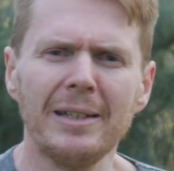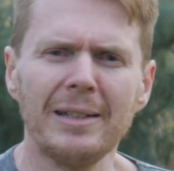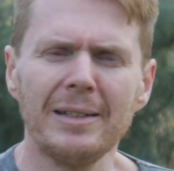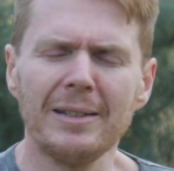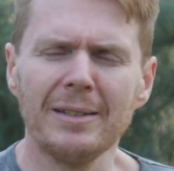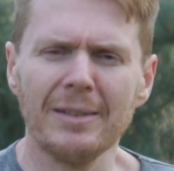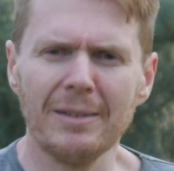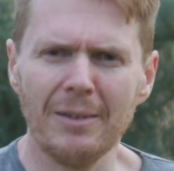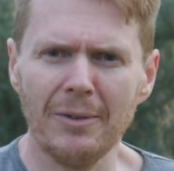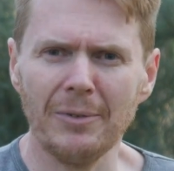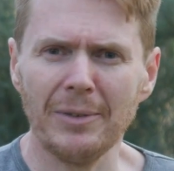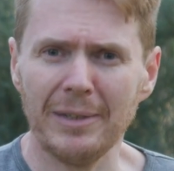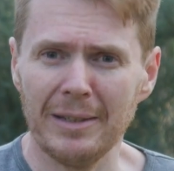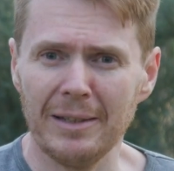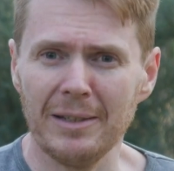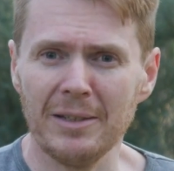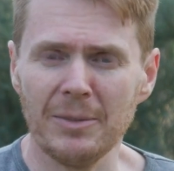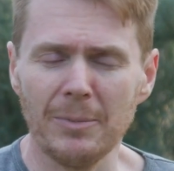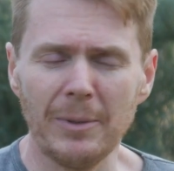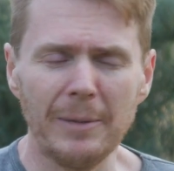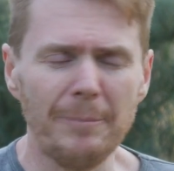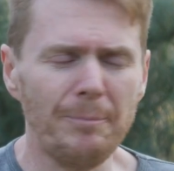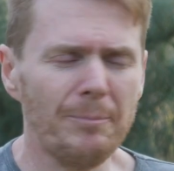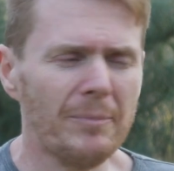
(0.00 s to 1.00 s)
There's only
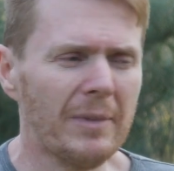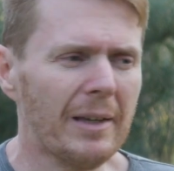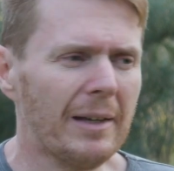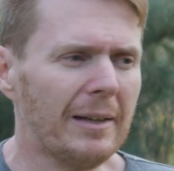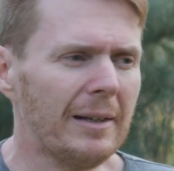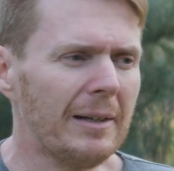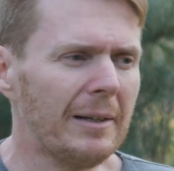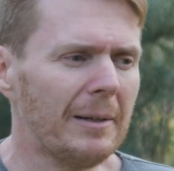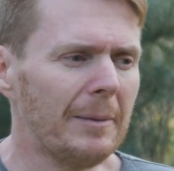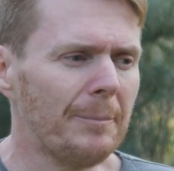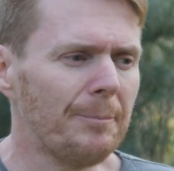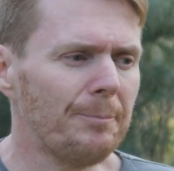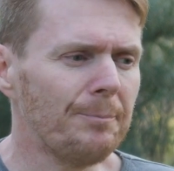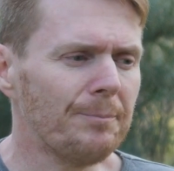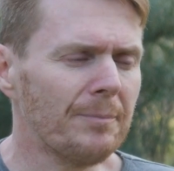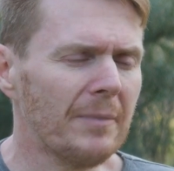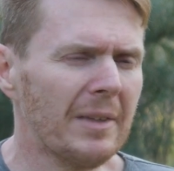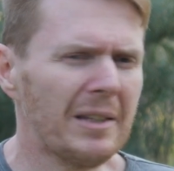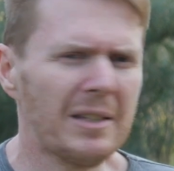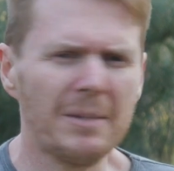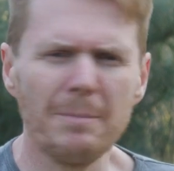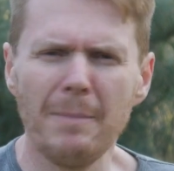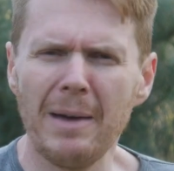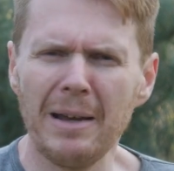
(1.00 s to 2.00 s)
this one.
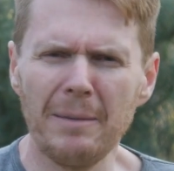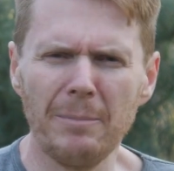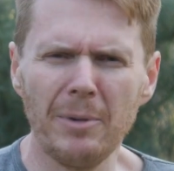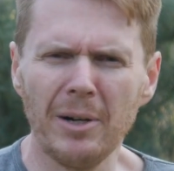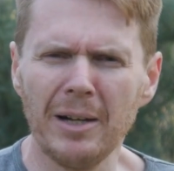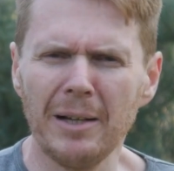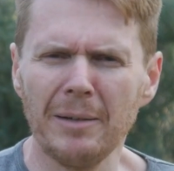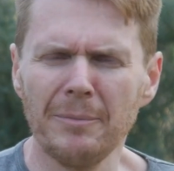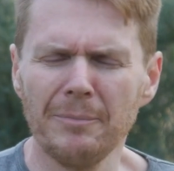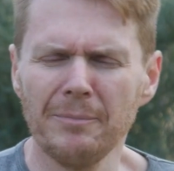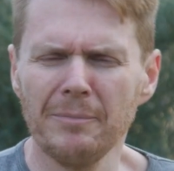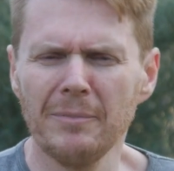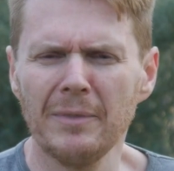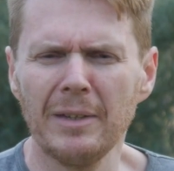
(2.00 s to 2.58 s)
It's made by a